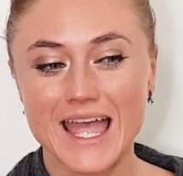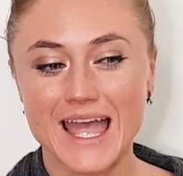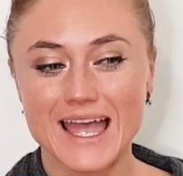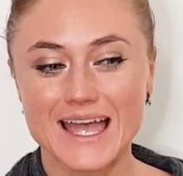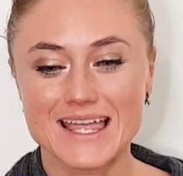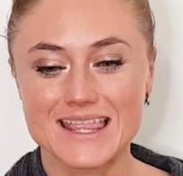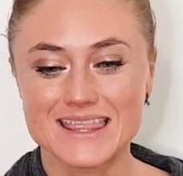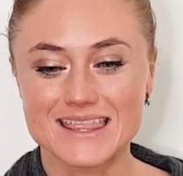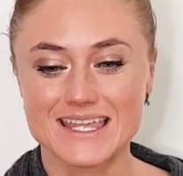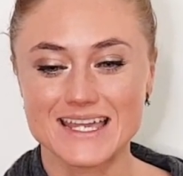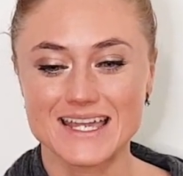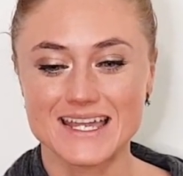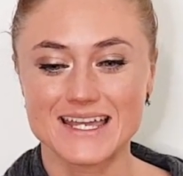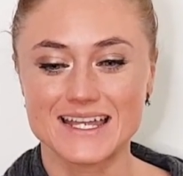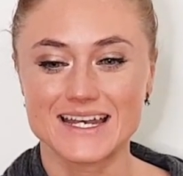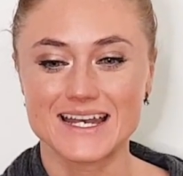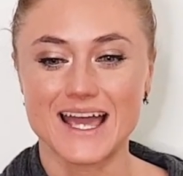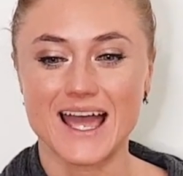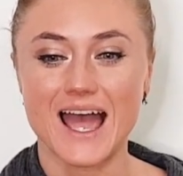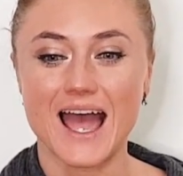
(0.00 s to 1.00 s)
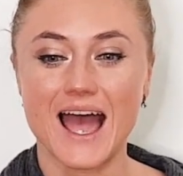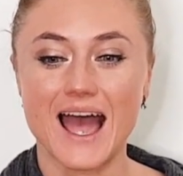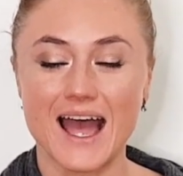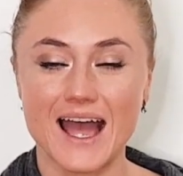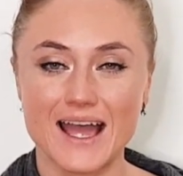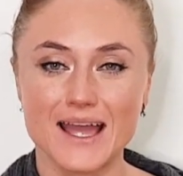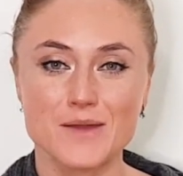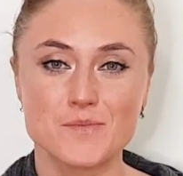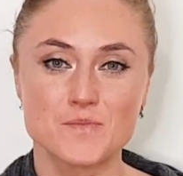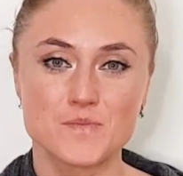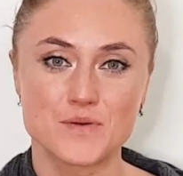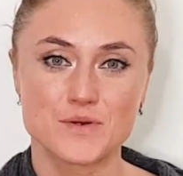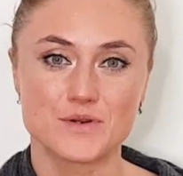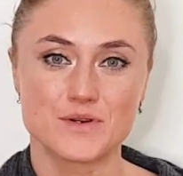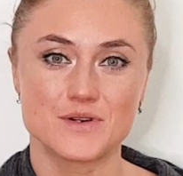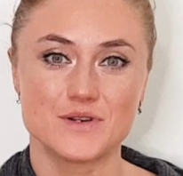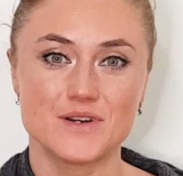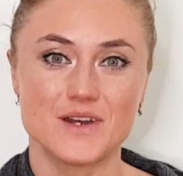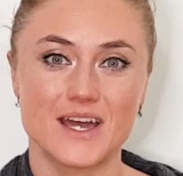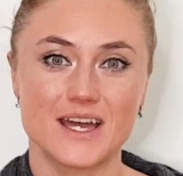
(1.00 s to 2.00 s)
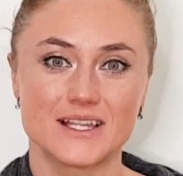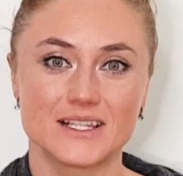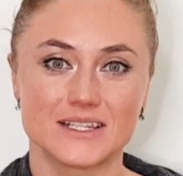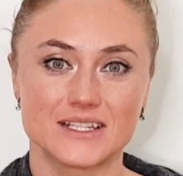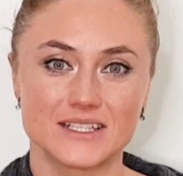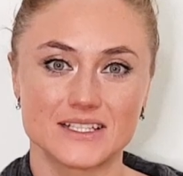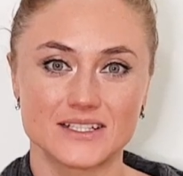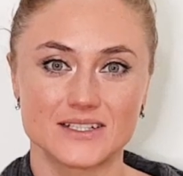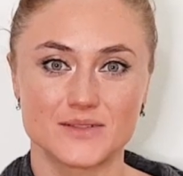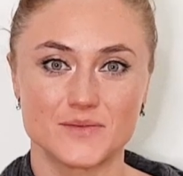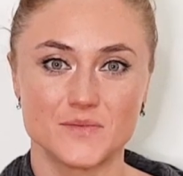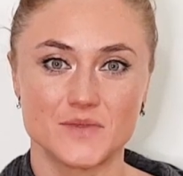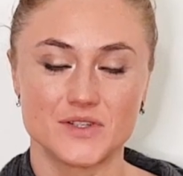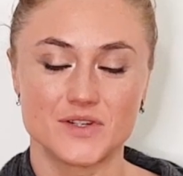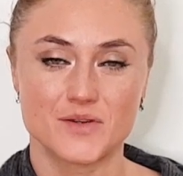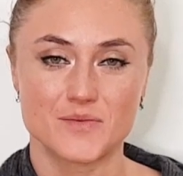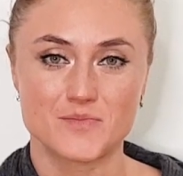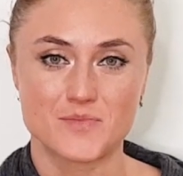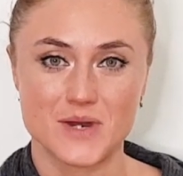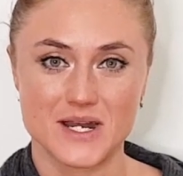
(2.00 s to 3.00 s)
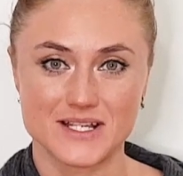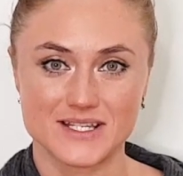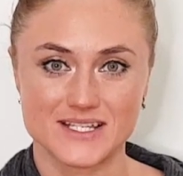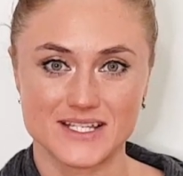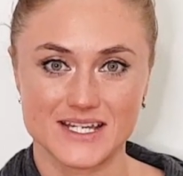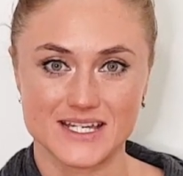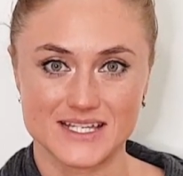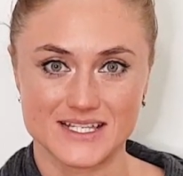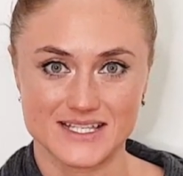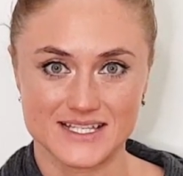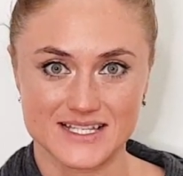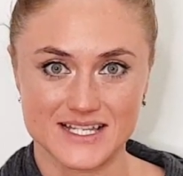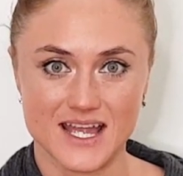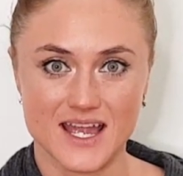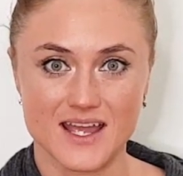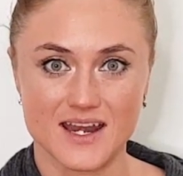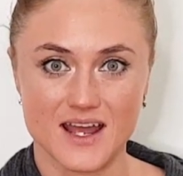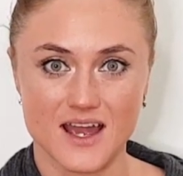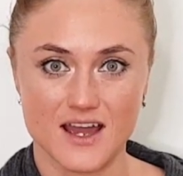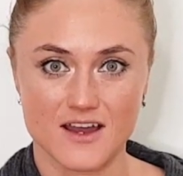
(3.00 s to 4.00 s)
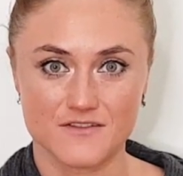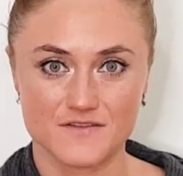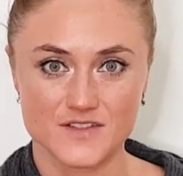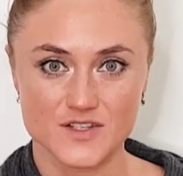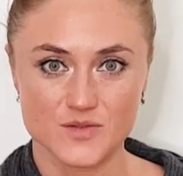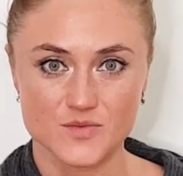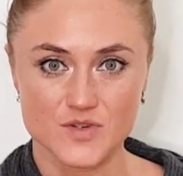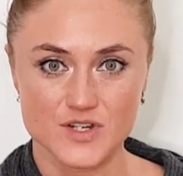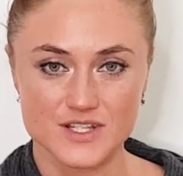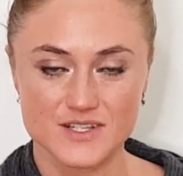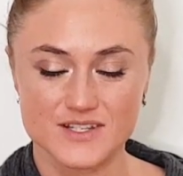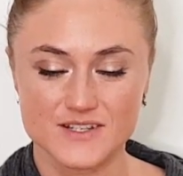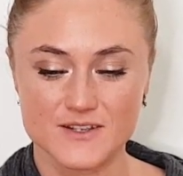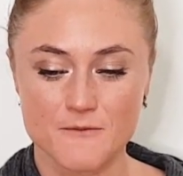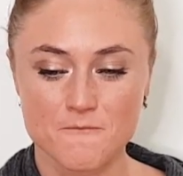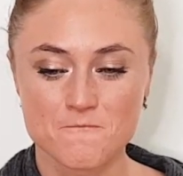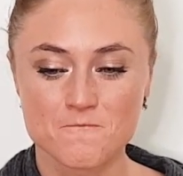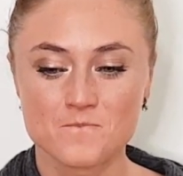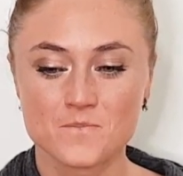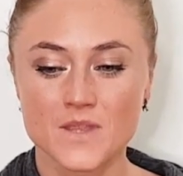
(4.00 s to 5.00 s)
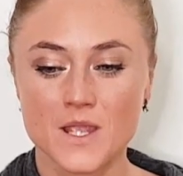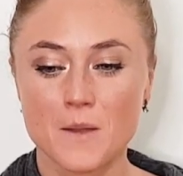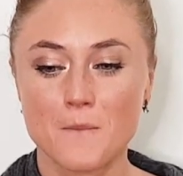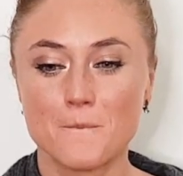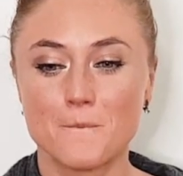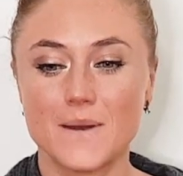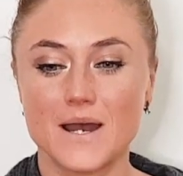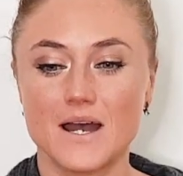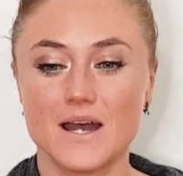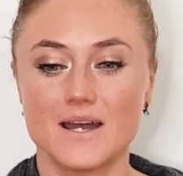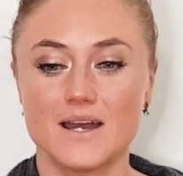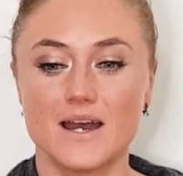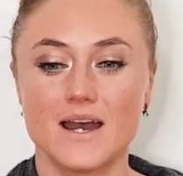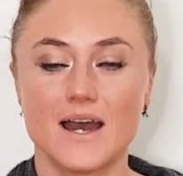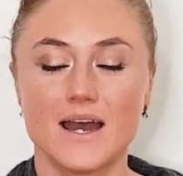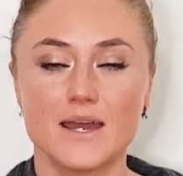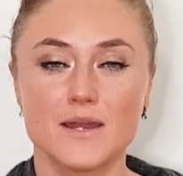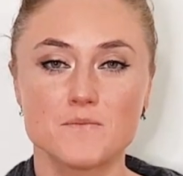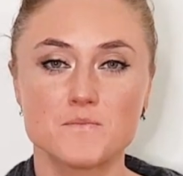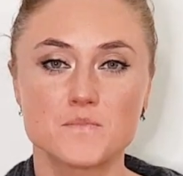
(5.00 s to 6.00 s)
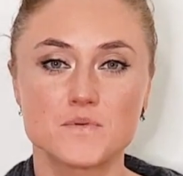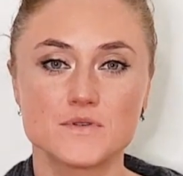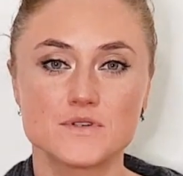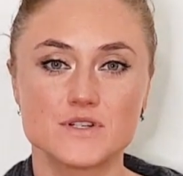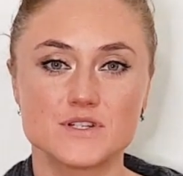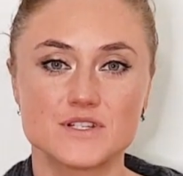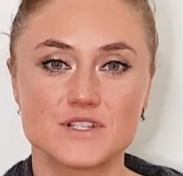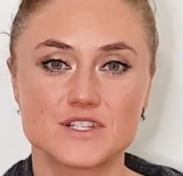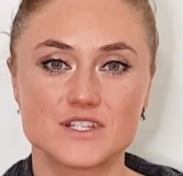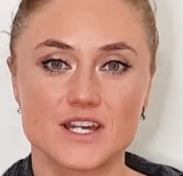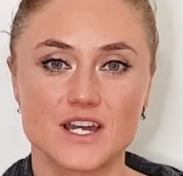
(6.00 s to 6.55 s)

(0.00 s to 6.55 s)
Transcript: And then I put a little bit of butter inside afterwards, but I put,